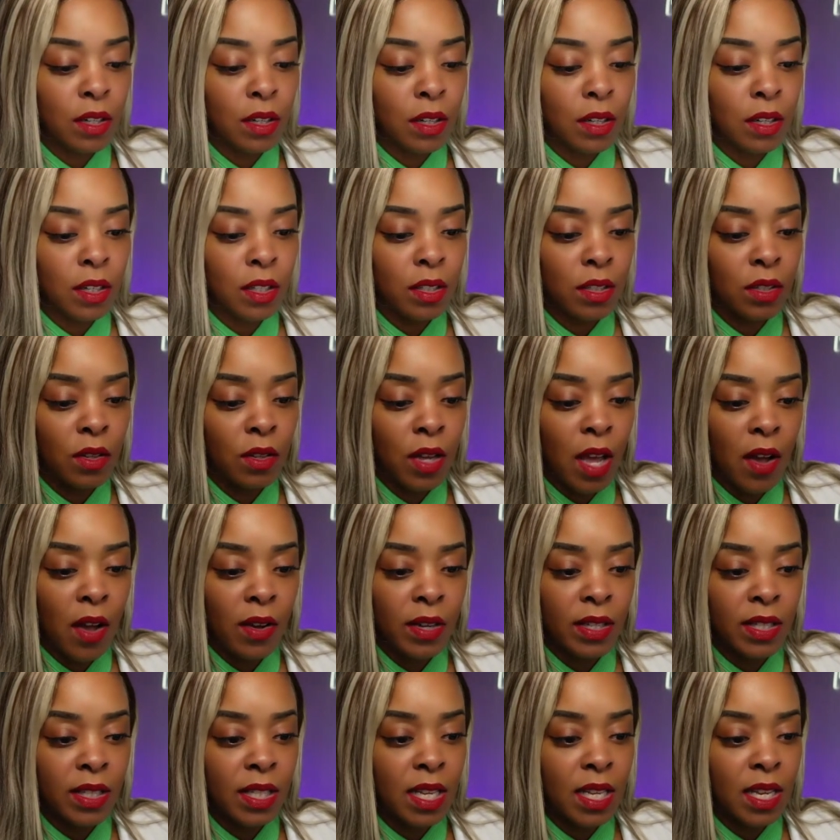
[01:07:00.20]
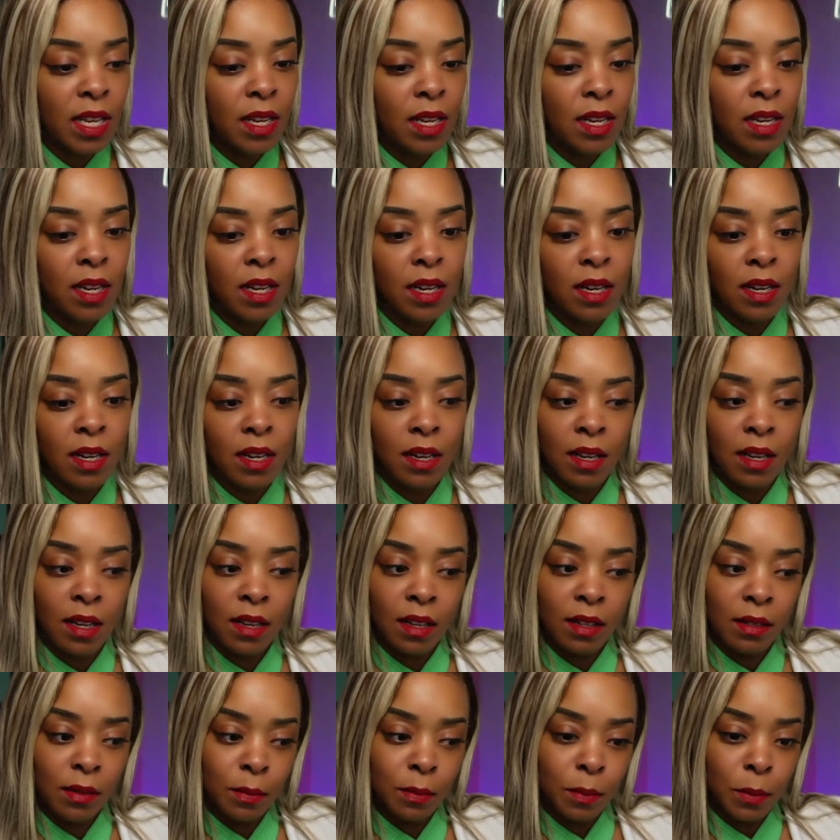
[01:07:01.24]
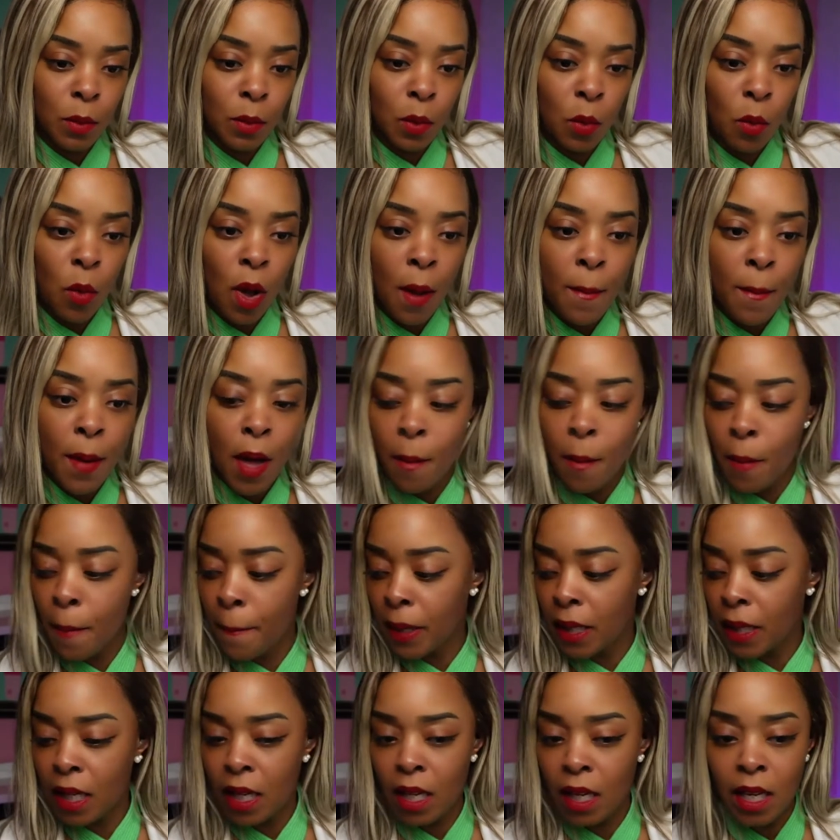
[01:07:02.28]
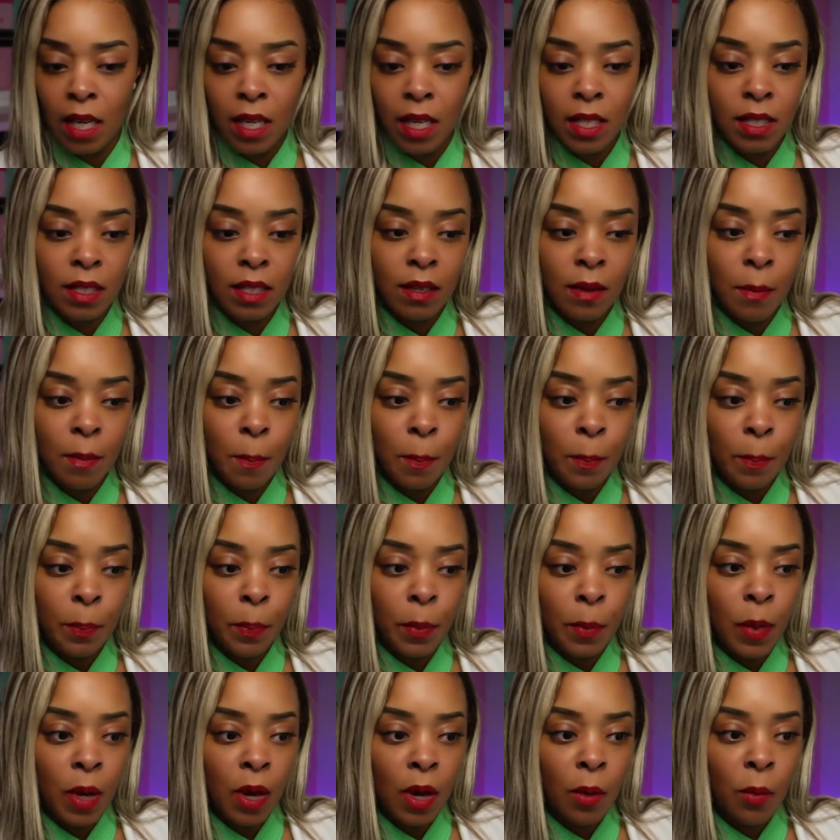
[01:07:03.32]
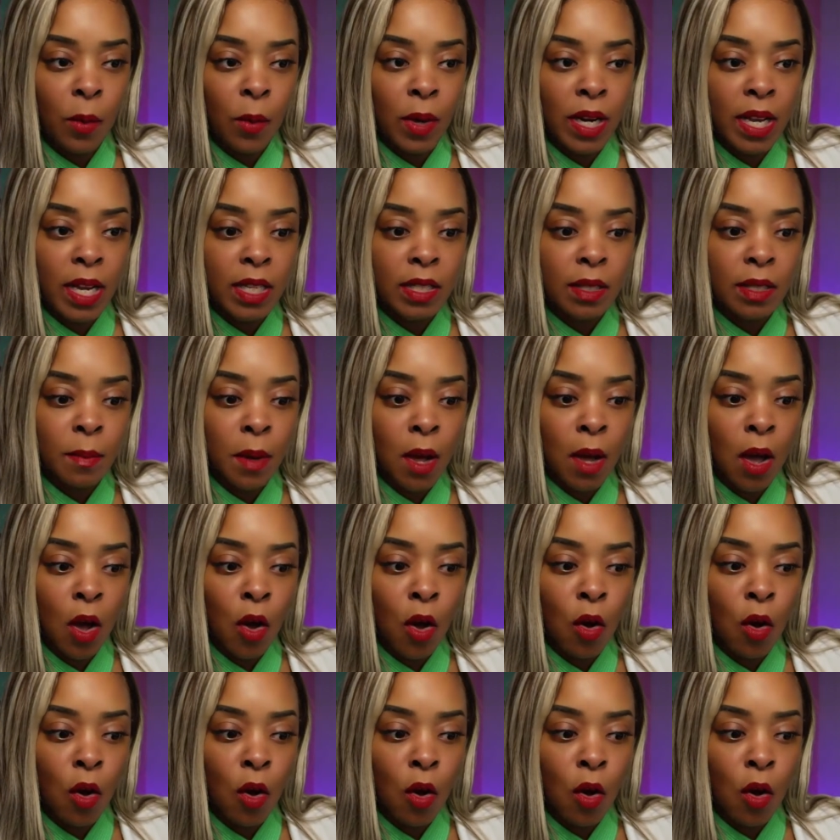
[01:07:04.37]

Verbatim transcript: So y'all can see. One moment, please. We need some whole